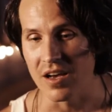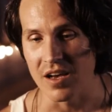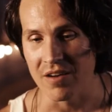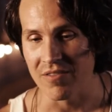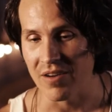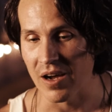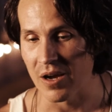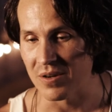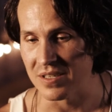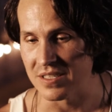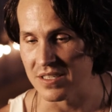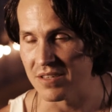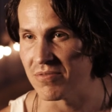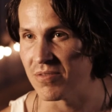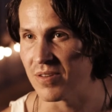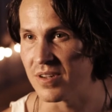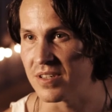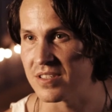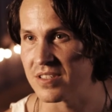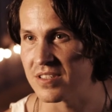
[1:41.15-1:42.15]
of our
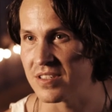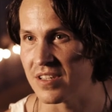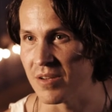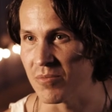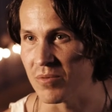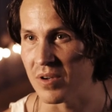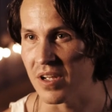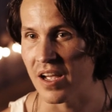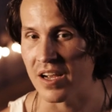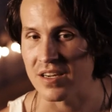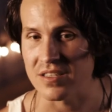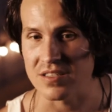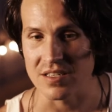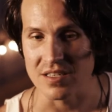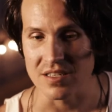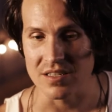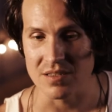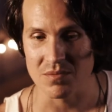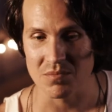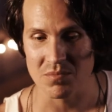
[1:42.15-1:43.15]
indifference and we
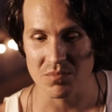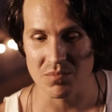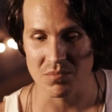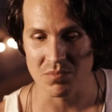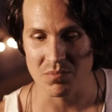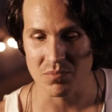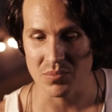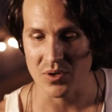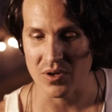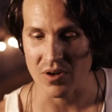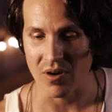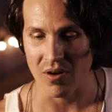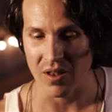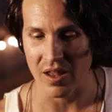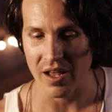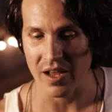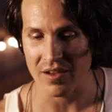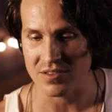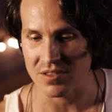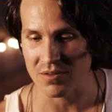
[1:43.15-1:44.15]
actually put our
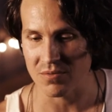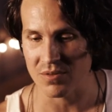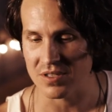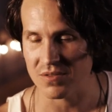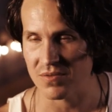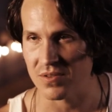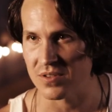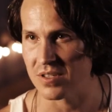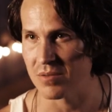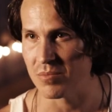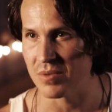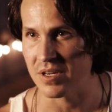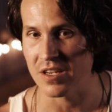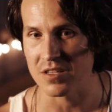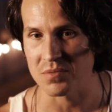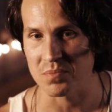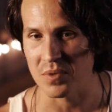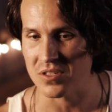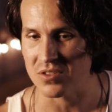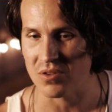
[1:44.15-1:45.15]
lives at risk for somebody
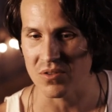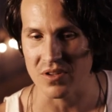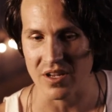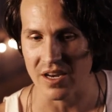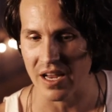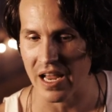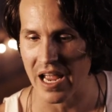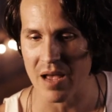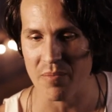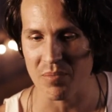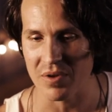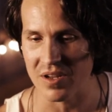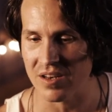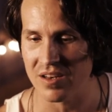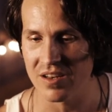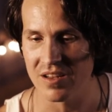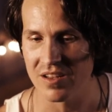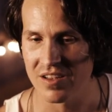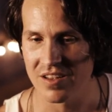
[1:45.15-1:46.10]
else. But it's only going to happen